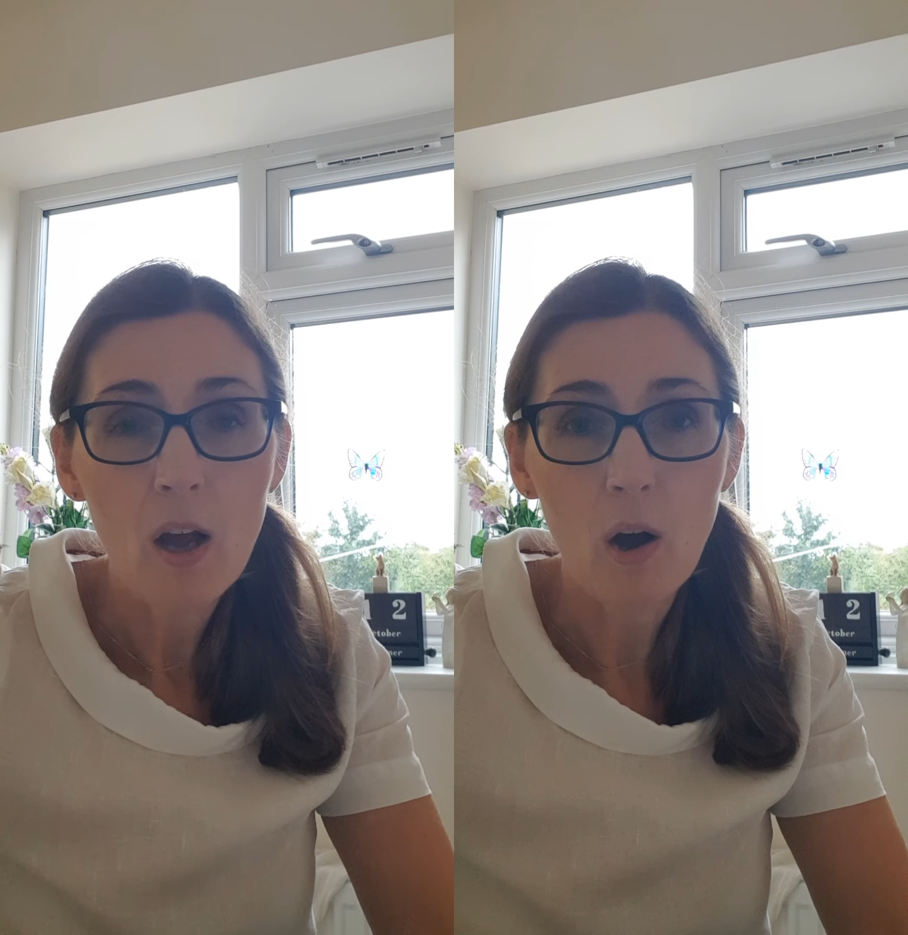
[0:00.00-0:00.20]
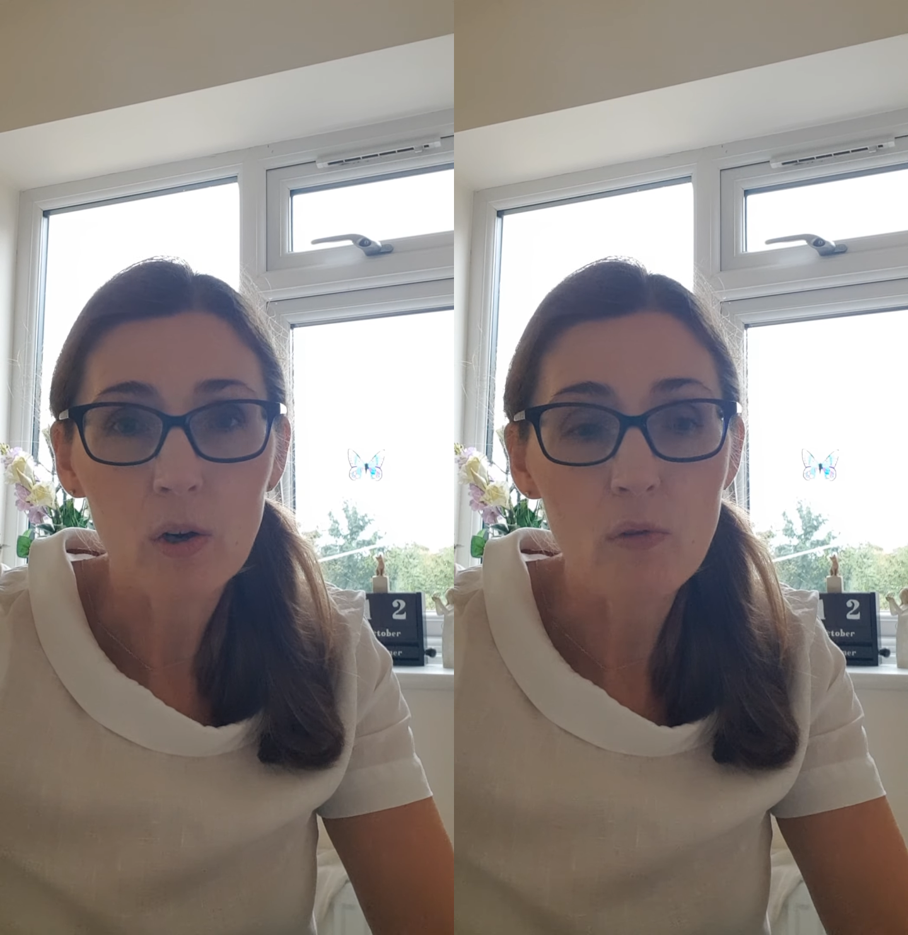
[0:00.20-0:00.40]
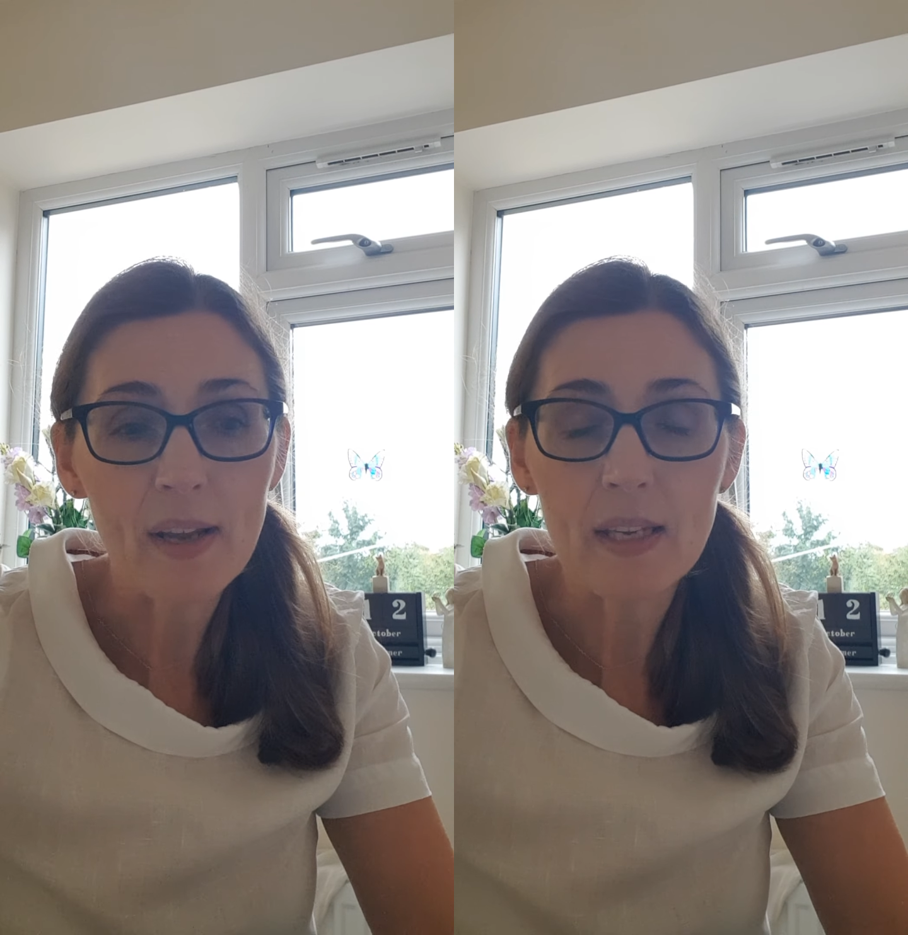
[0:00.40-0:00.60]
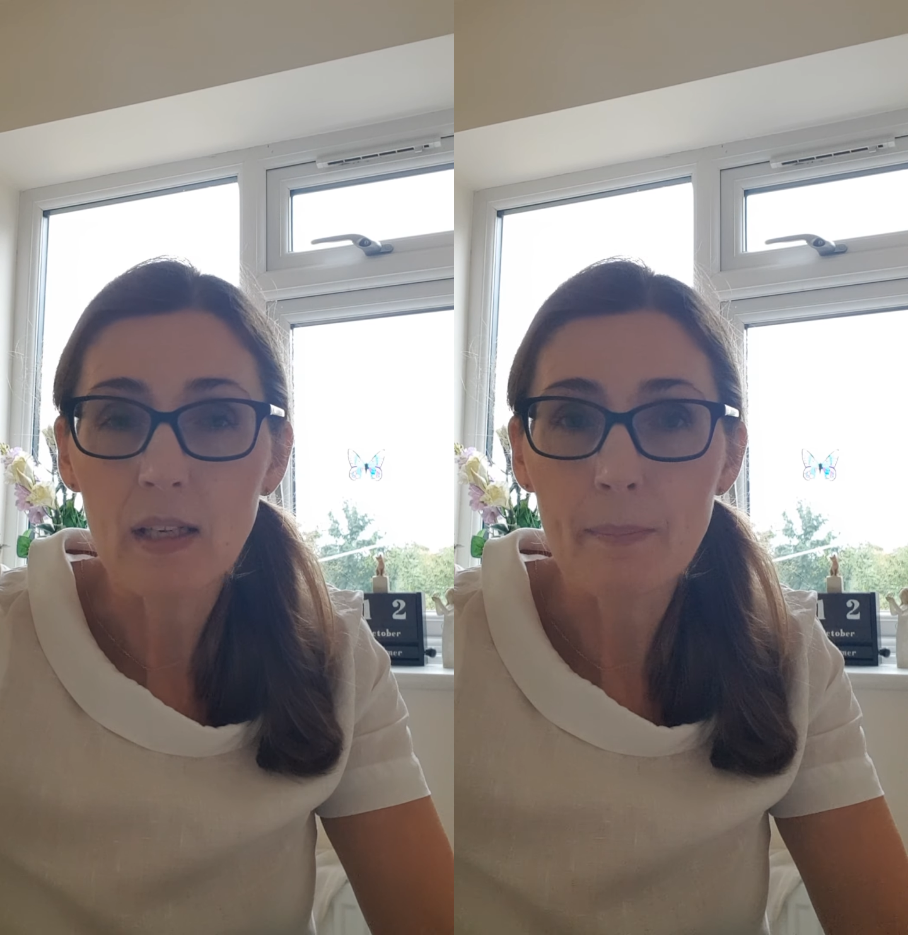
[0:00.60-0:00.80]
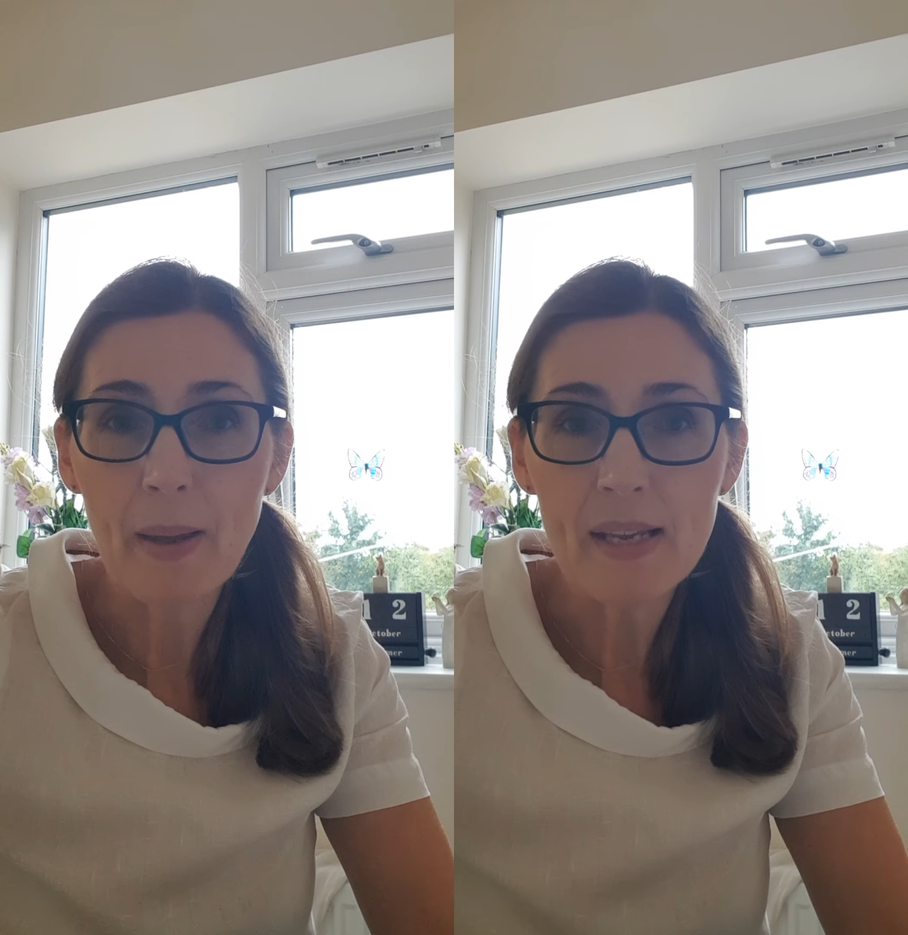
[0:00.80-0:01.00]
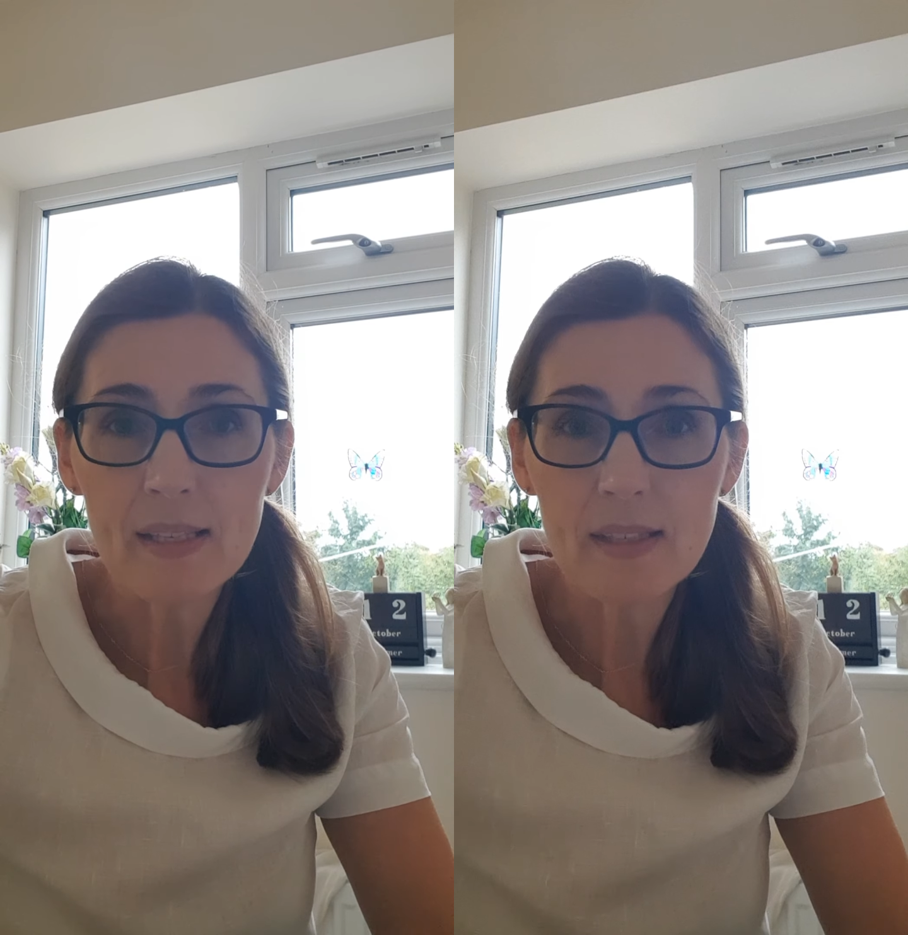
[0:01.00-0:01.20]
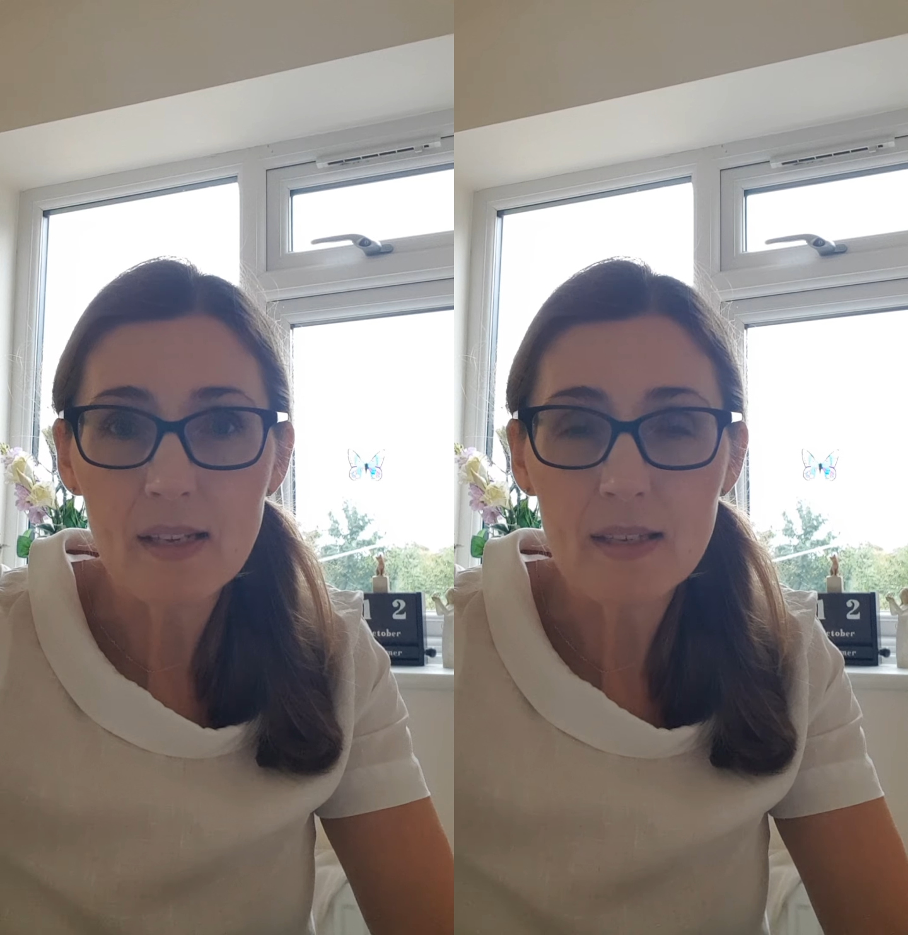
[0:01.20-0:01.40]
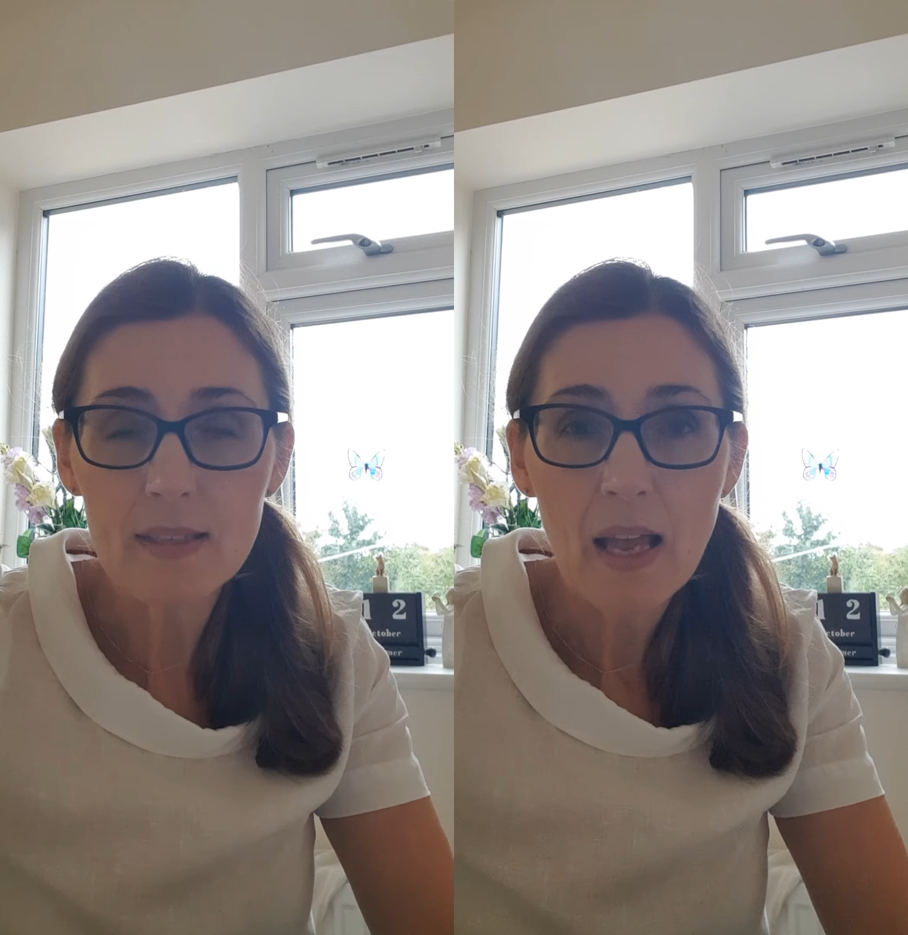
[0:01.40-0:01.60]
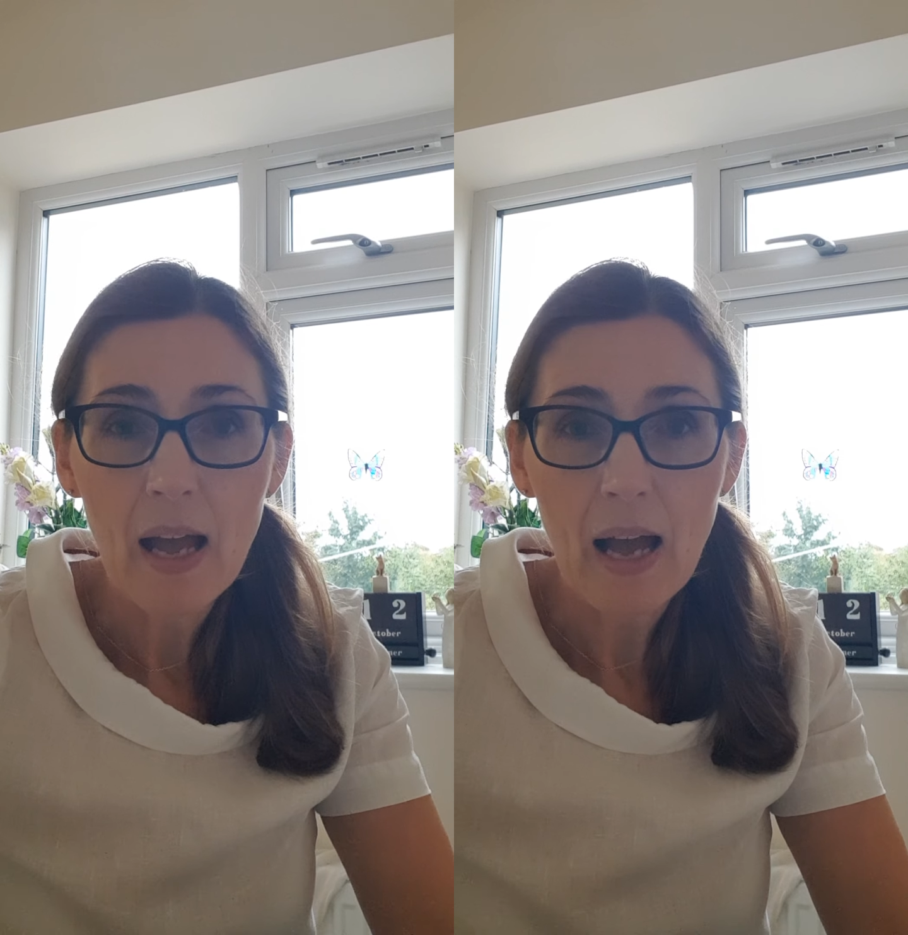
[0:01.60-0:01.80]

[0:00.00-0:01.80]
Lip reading: on a regular basis.